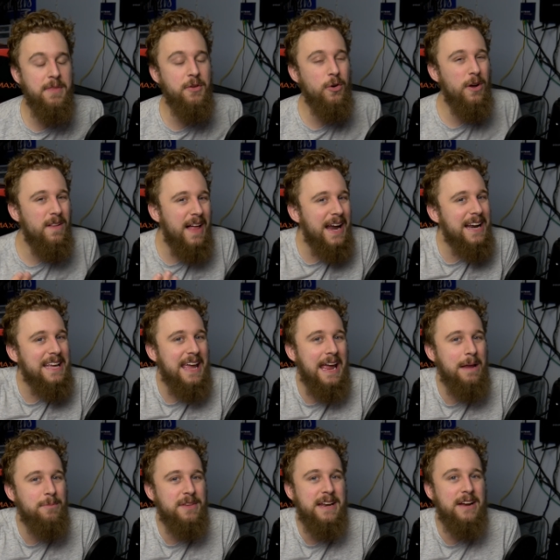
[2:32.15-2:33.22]
and there are a lot of
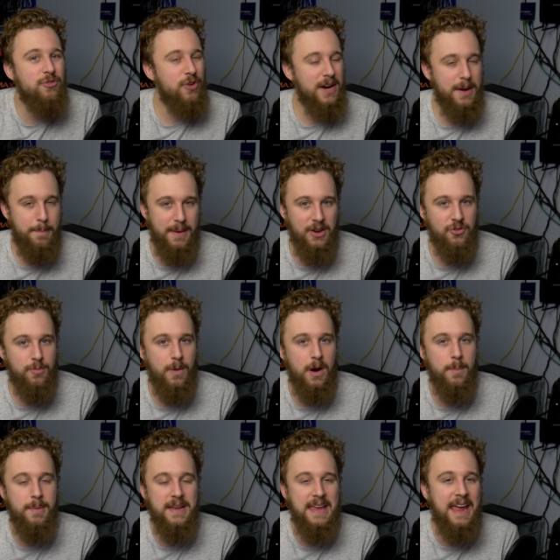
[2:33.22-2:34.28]
games that I try to
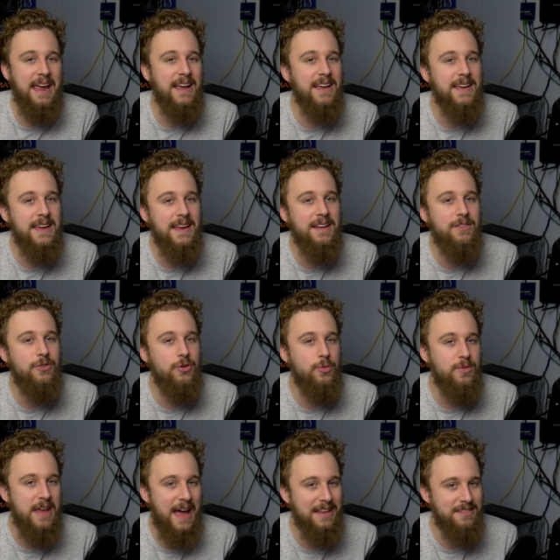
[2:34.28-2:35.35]
benchmark but can't get
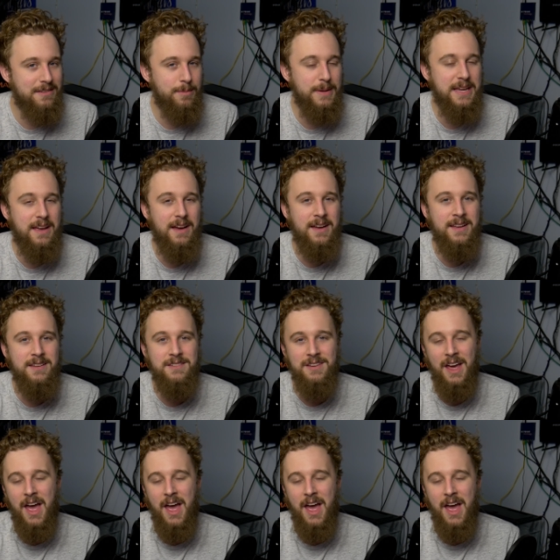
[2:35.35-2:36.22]
to test because